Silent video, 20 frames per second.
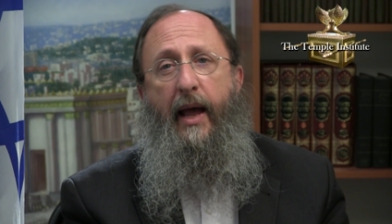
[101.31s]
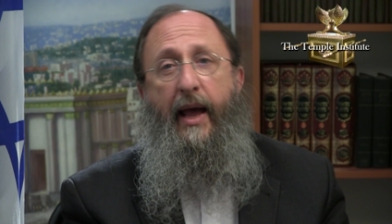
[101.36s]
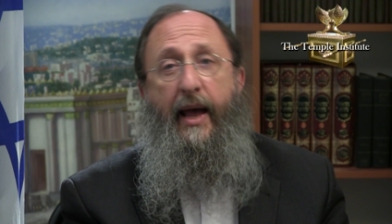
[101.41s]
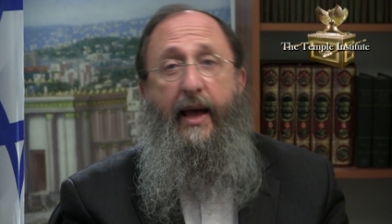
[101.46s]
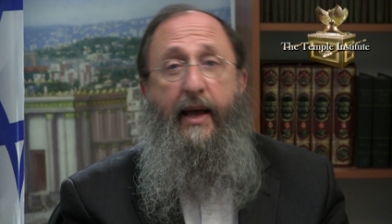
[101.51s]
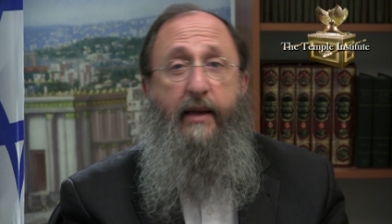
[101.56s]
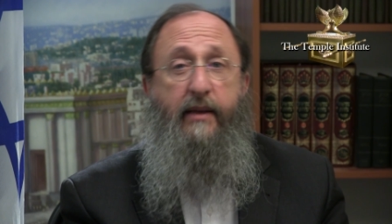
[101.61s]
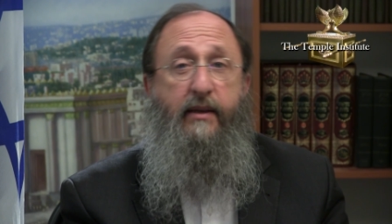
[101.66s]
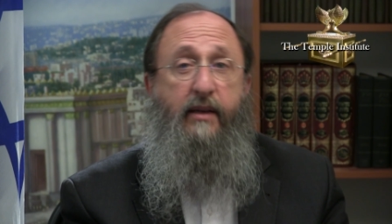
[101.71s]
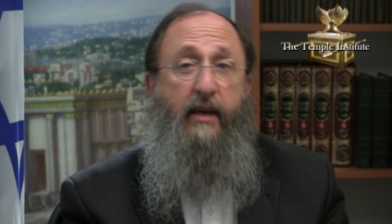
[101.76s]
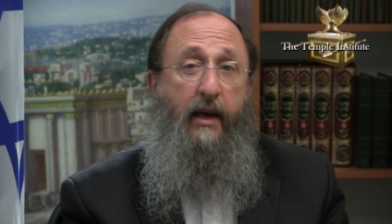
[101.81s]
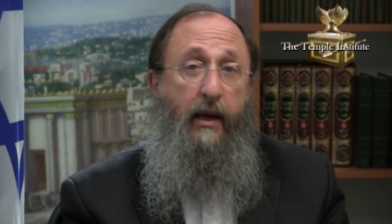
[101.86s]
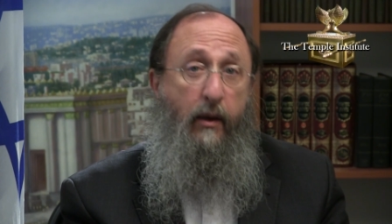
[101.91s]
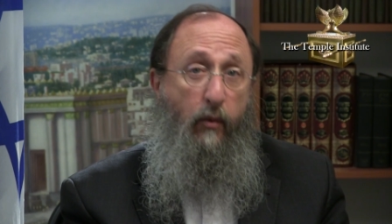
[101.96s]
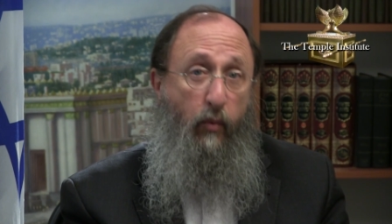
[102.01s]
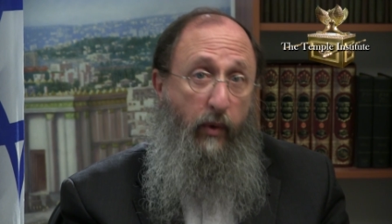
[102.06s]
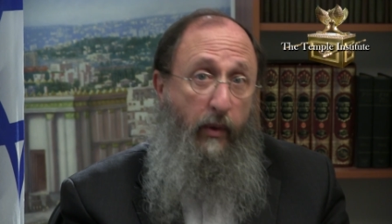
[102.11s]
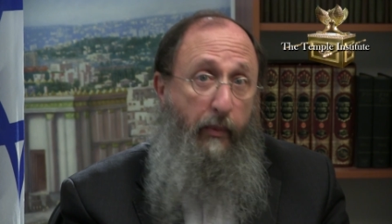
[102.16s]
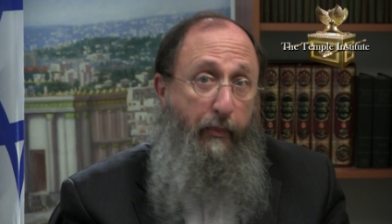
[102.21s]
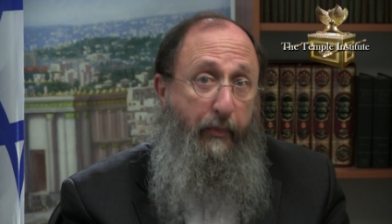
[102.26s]
and
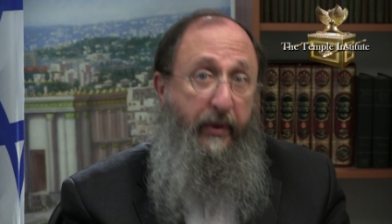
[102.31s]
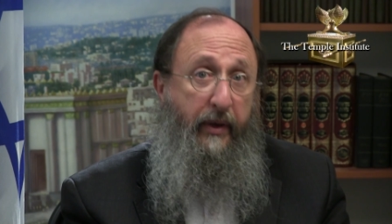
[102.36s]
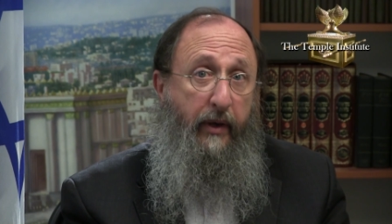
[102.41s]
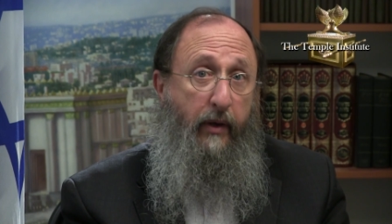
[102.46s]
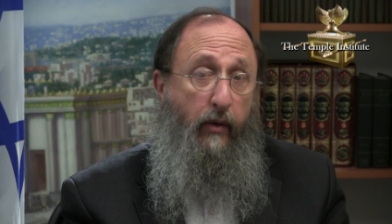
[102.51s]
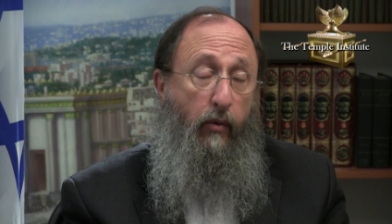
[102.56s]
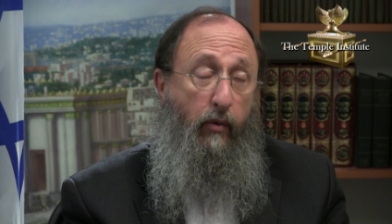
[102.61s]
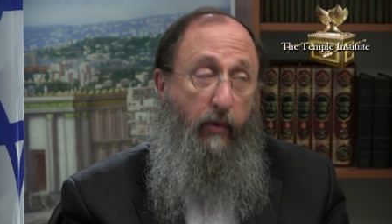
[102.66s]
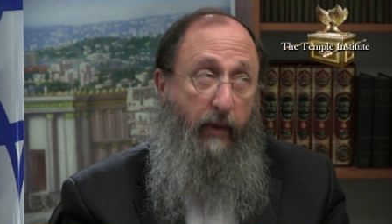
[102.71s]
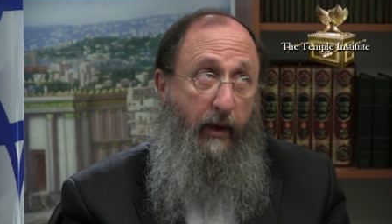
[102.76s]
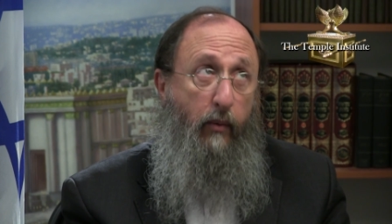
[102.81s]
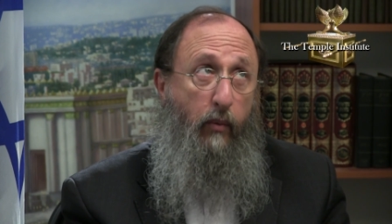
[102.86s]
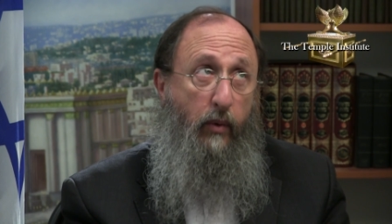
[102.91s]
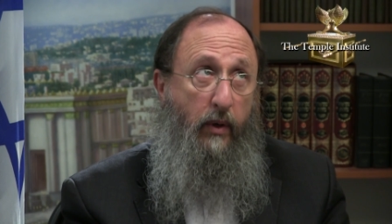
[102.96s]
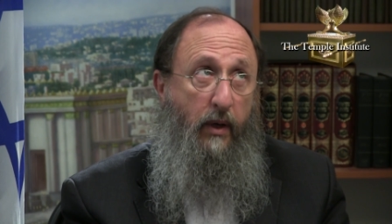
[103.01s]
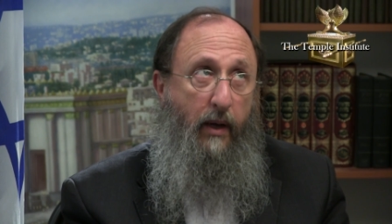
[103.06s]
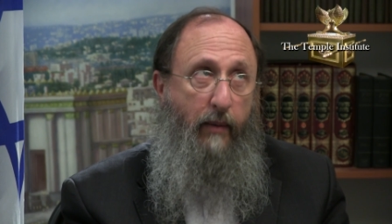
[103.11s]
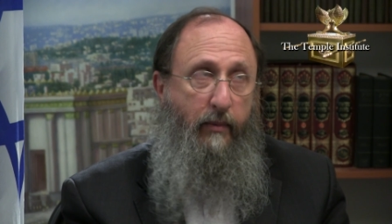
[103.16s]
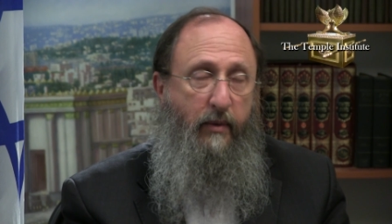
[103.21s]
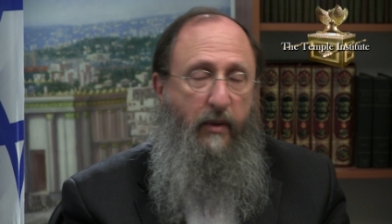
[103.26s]
it will be, or it
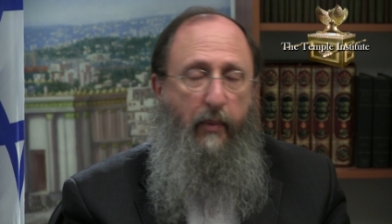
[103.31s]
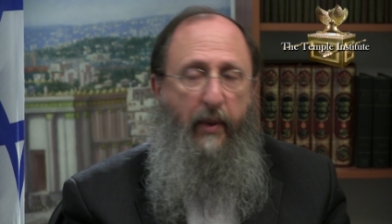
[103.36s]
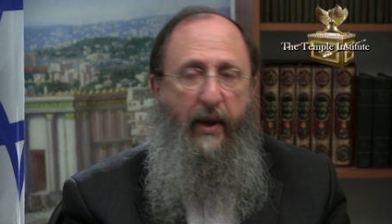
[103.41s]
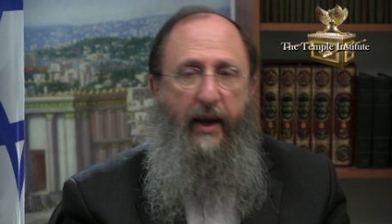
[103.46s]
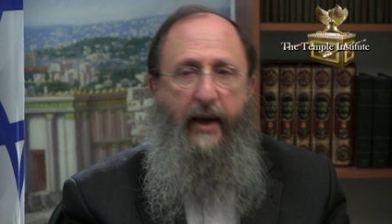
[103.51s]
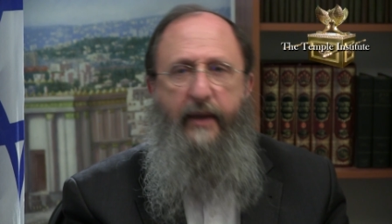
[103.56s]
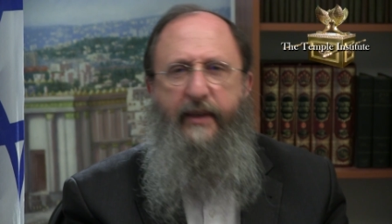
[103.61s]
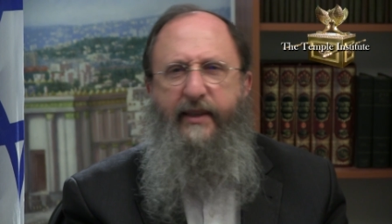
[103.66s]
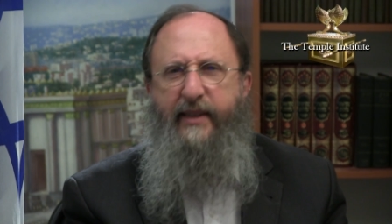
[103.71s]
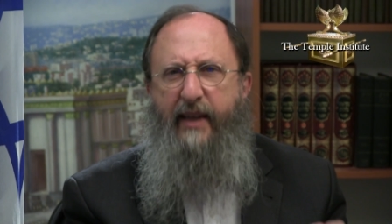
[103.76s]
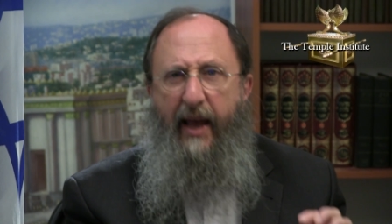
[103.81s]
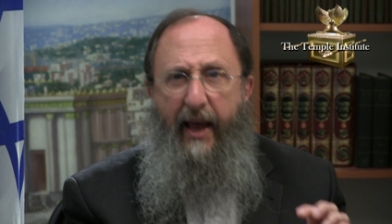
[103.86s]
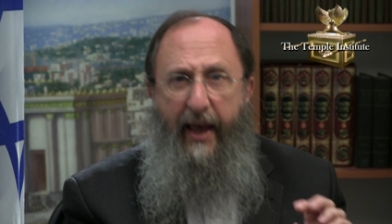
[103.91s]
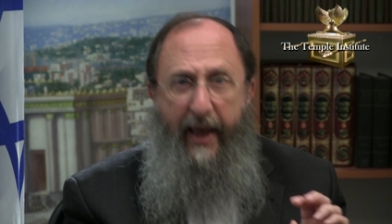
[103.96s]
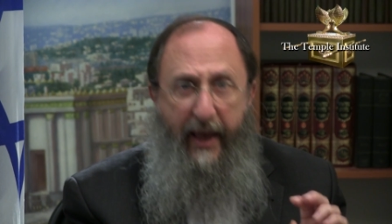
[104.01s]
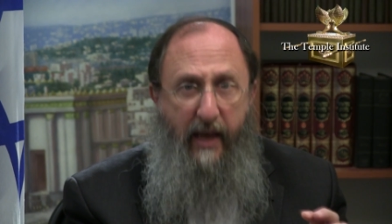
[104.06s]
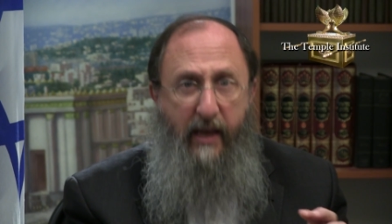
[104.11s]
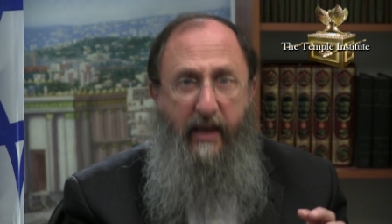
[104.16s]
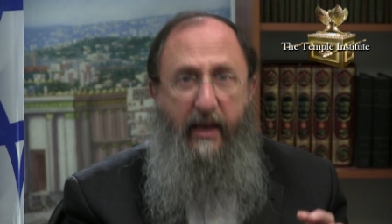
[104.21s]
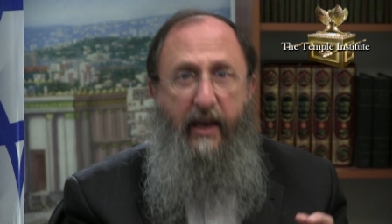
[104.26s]
will come to pass,
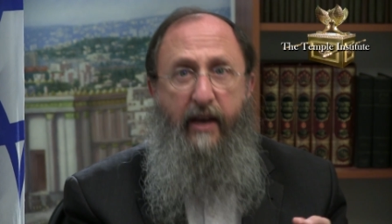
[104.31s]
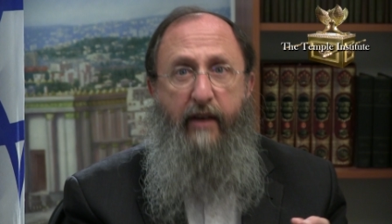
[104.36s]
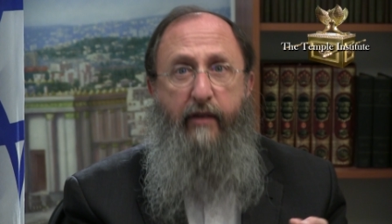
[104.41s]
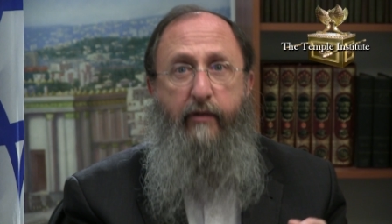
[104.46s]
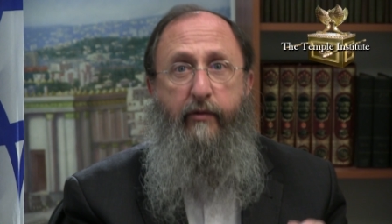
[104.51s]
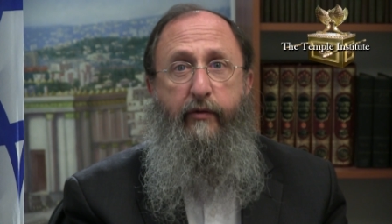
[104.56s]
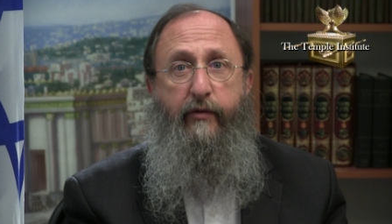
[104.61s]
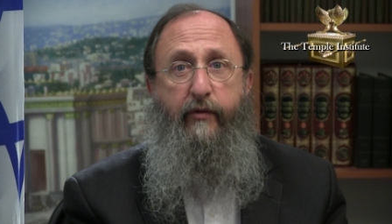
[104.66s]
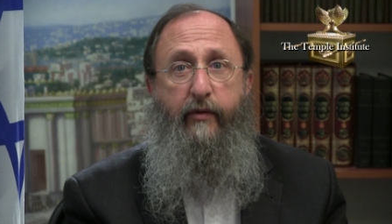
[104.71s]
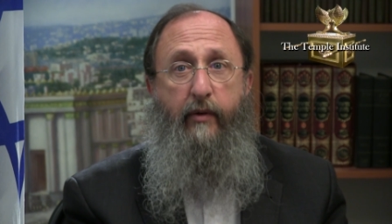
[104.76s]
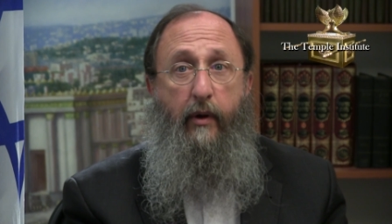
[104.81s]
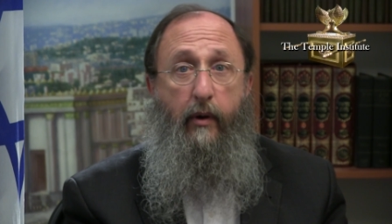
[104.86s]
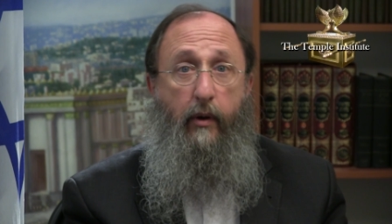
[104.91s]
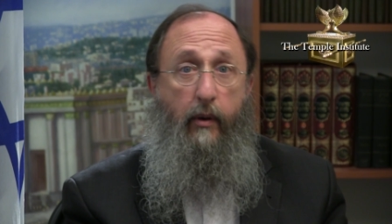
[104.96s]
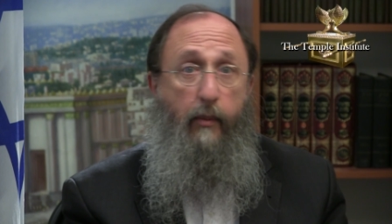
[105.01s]
Eikev,